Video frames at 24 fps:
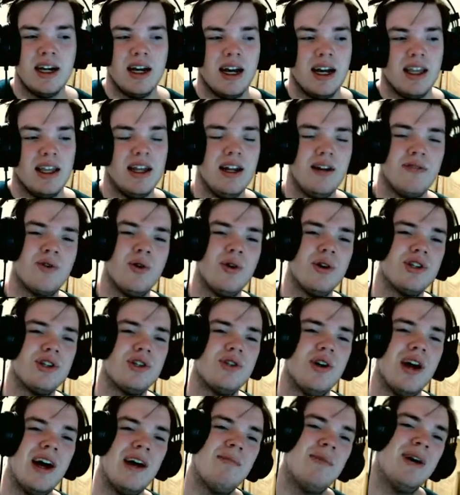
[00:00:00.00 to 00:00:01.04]
Then, of course, you
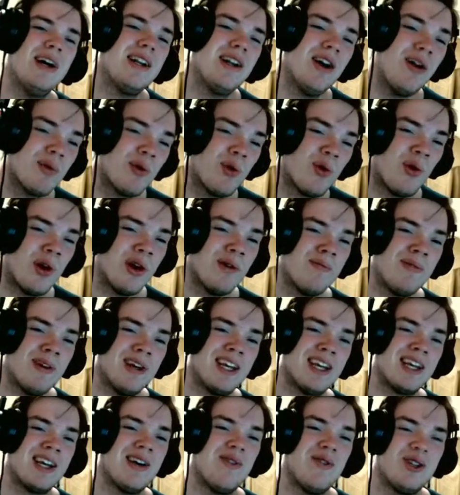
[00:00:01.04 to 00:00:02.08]
have my number 1
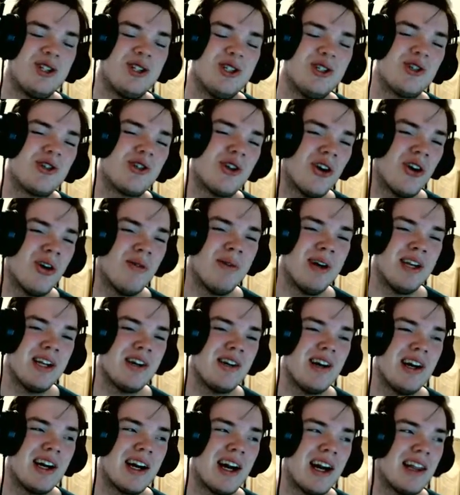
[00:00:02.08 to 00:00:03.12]
pick, which is Charmander.
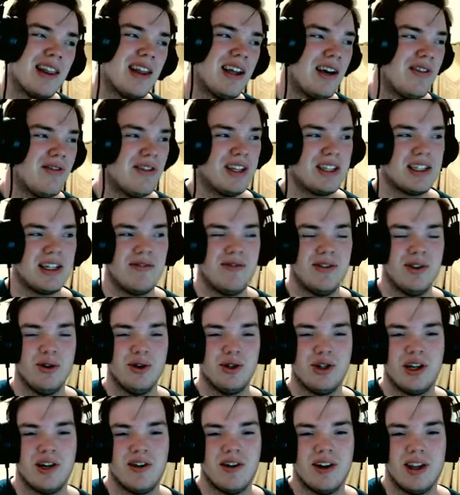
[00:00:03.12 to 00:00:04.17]
And I love this
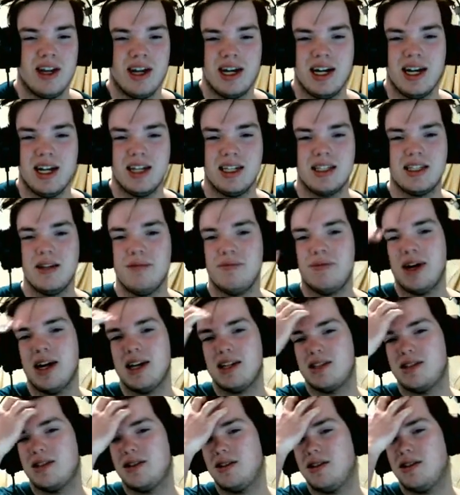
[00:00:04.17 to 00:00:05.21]
evolutionary line. It is the
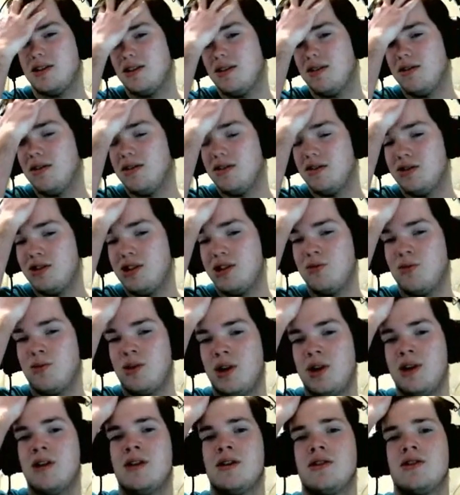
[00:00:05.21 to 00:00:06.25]
best Gen
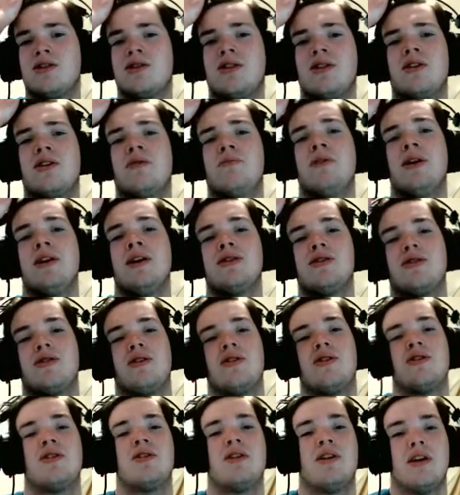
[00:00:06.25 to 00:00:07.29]
1 starter, best
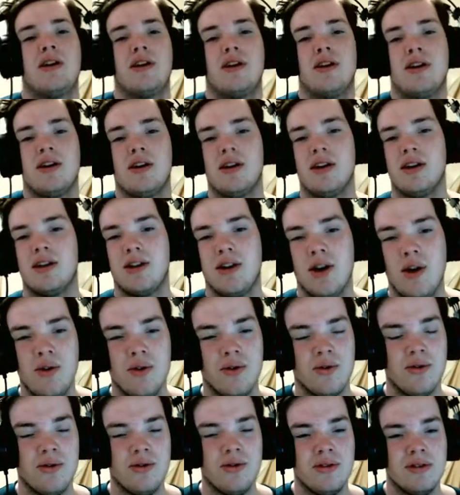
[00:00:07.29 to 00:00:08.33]
starter
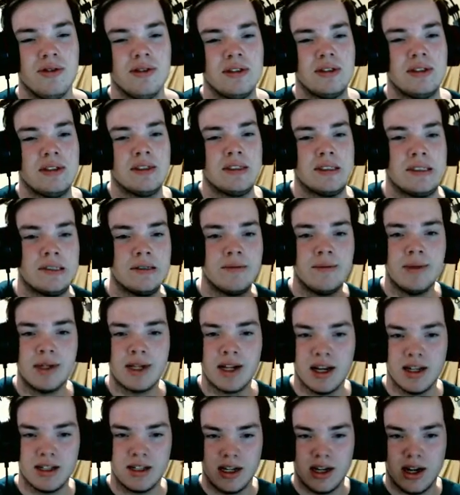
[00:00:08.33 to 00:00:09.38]
total.
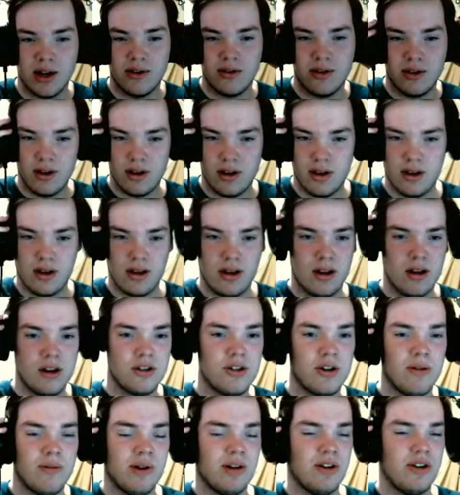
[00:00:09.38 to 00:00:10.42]
Because,
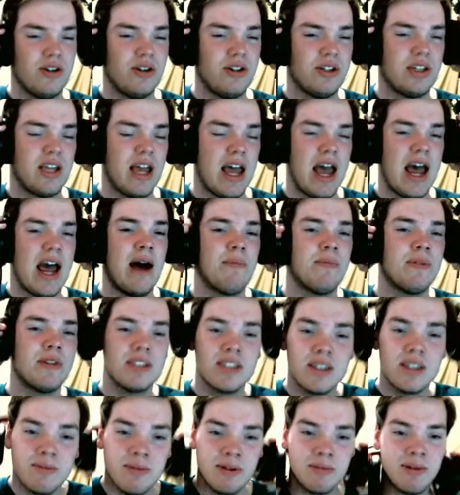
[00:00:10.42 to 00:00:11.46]
Charmander just happens
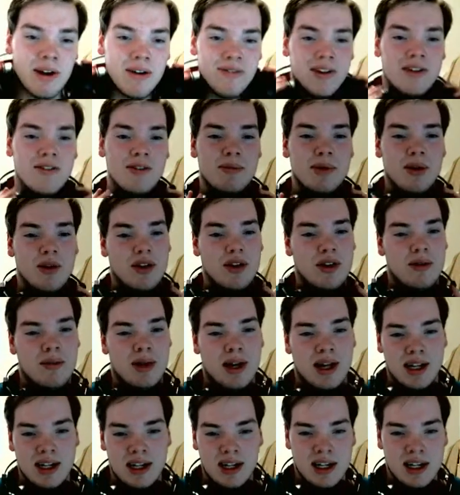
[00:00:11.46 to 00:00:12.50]
to be my favorite Pokemon.